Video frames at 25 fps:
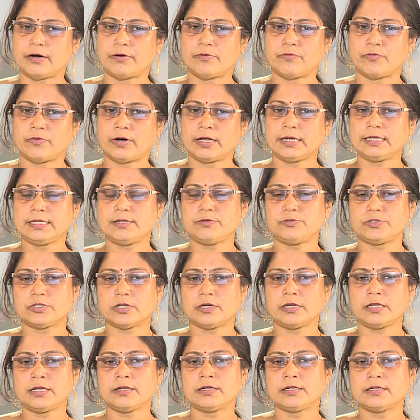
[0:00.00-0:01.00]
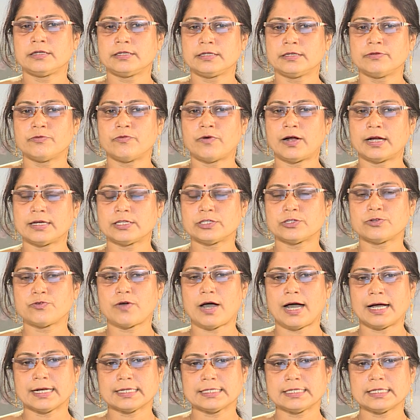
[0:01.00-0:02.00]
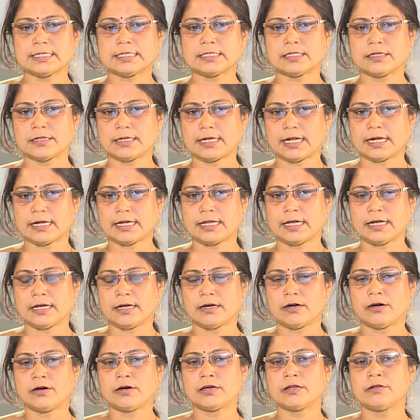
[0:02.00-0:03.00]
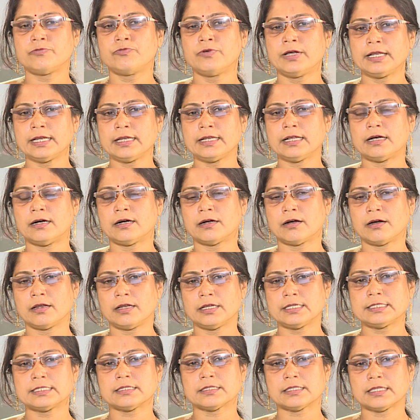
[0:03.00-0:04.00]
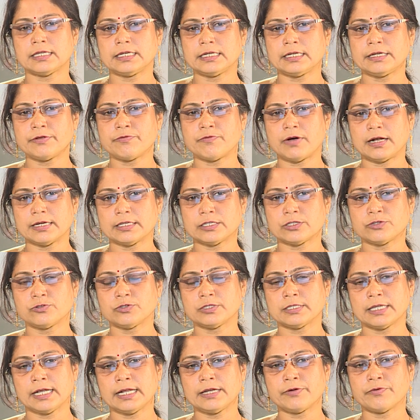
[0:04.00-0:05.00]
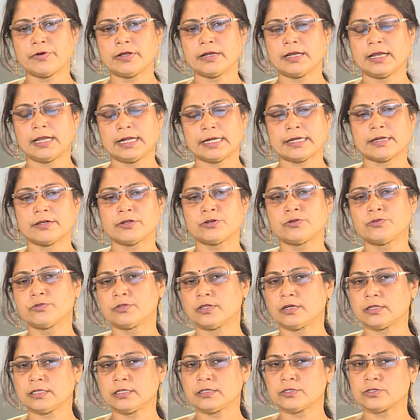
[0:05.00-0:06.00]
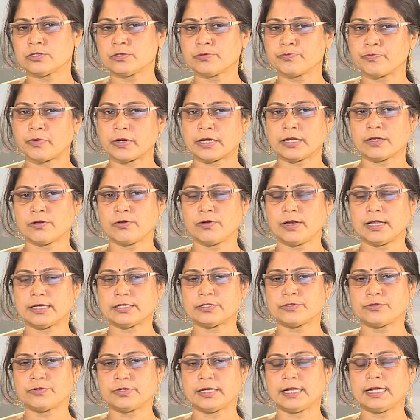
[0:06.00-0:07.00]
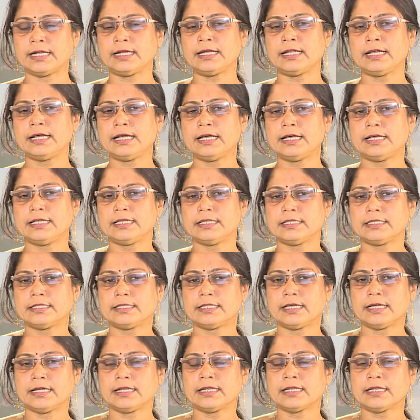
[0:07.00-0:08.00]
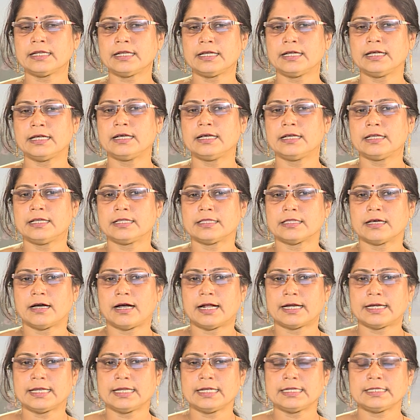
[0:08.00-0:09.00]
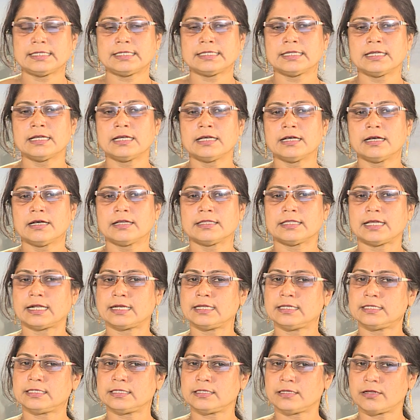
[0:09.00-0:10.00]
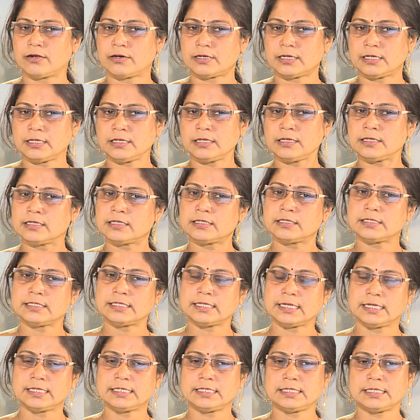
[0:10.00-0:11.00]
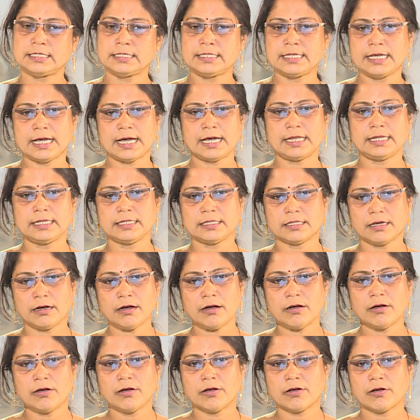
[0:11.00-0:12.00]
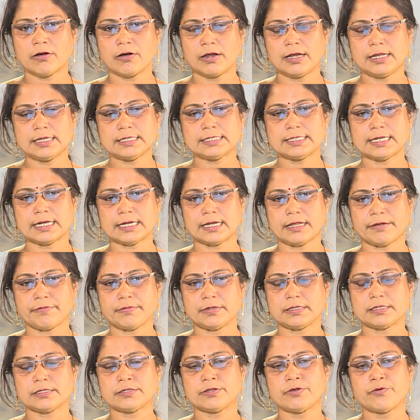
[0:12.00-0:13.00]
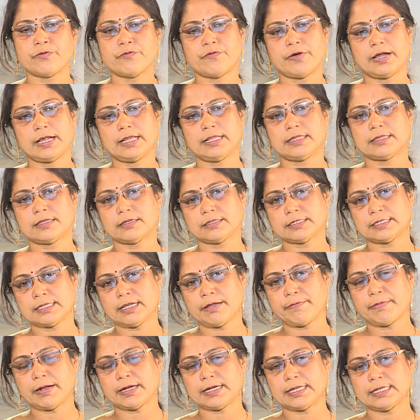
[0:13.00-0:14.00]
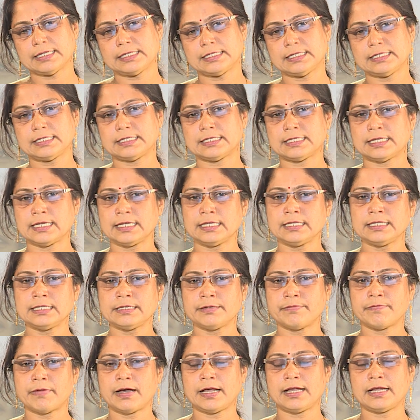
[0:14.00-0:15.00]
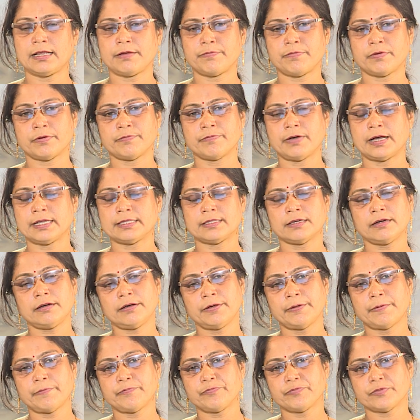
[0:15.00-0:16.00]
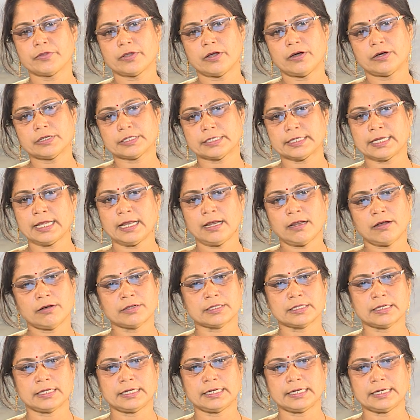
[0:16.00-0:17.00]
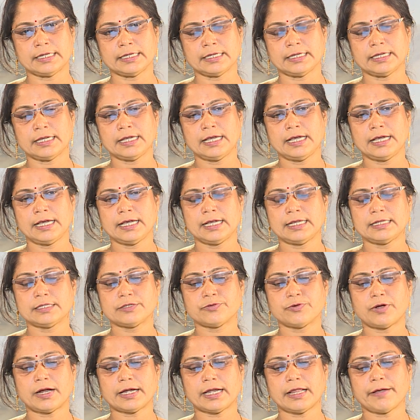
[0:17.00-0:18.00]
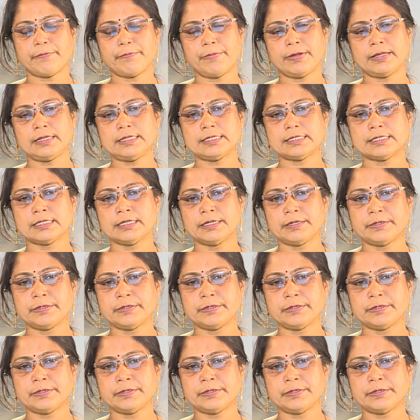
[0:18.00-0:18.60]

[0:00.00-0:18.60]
one user wants to access the data, or when a college authority wants to send one letter to the particular student, then the address that is not changed there in the college database, while the same address is changed by the hostel authority. Hence, what happens?